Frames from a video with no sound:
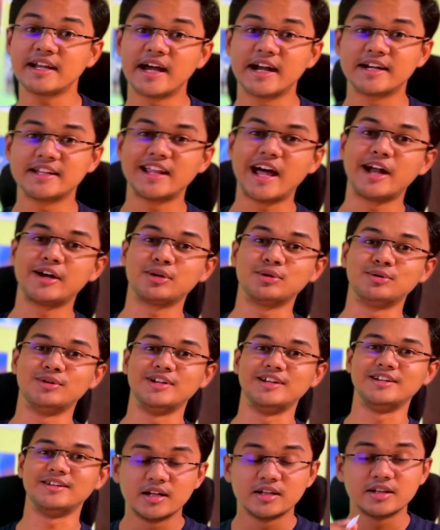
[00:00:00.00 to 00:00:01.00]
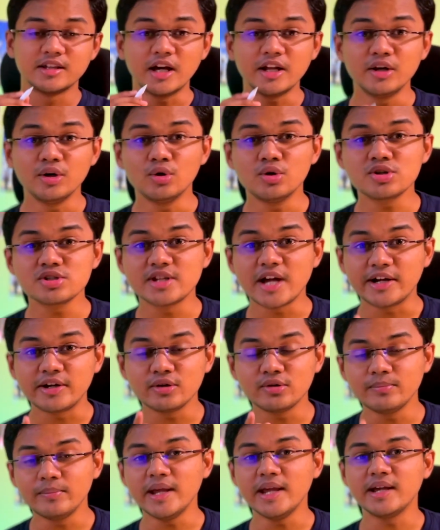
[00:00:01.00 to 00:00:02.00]
and that only. The notes that
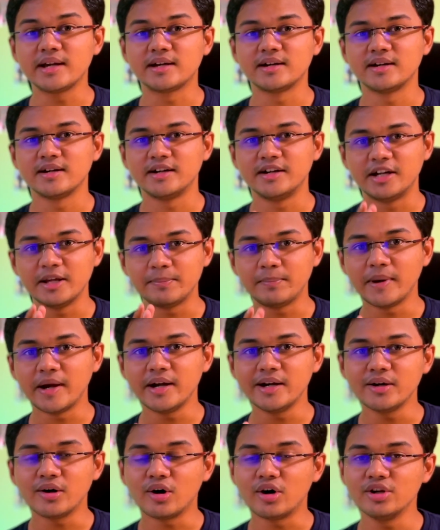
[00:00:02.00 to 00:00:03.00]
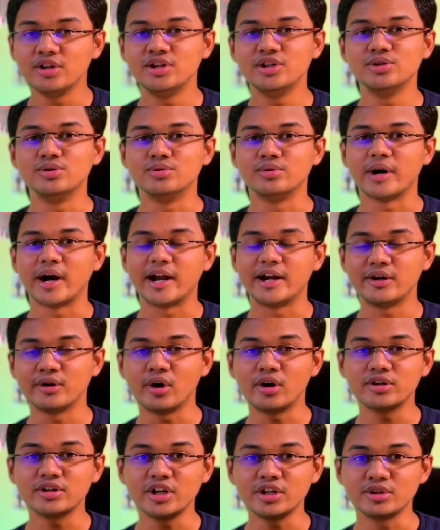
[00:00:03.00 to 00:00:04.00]
you make depend on you and
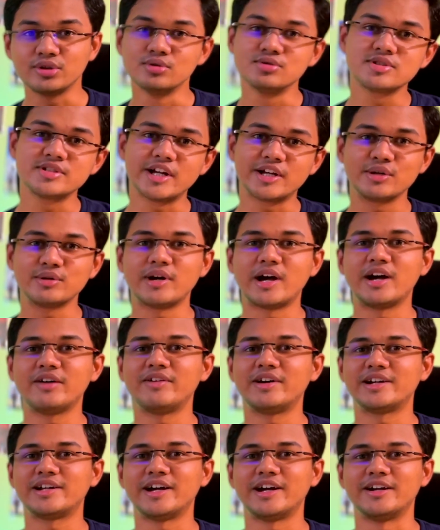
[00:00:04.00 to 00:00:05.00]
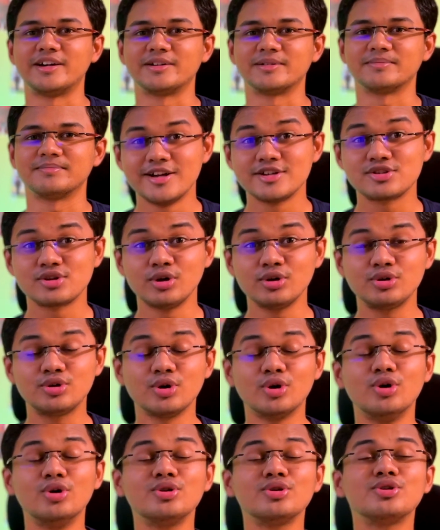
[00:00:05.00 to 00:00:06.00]
not the tools that you have at hand. So
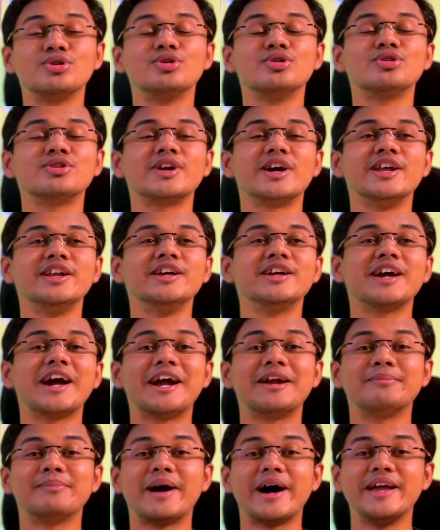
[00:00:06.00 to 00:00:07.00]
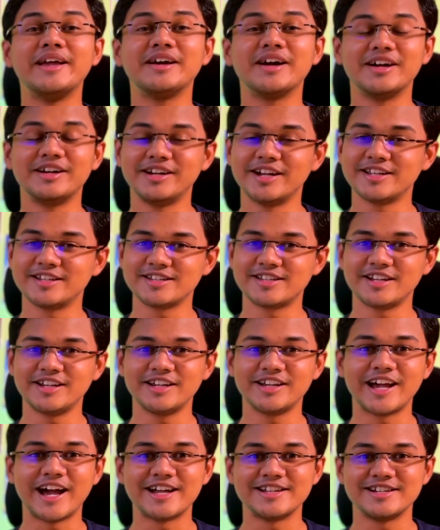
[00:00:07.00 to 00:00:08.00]
don't go running and buying
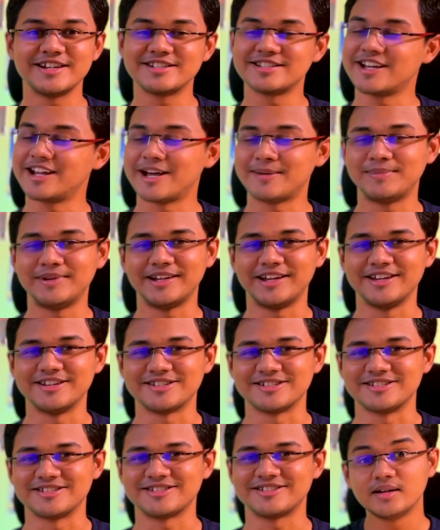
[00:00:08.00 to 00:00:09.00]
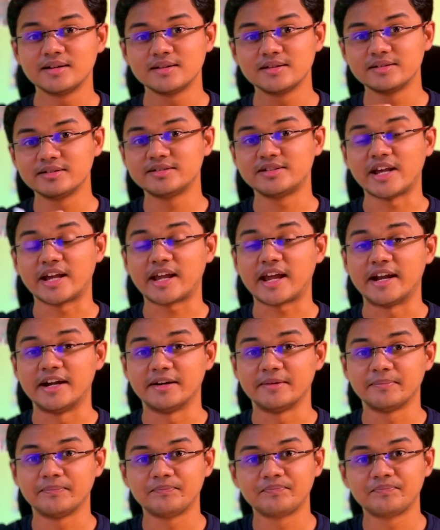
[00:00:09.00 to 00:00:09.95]
unnecessary gadgets and applications. Second,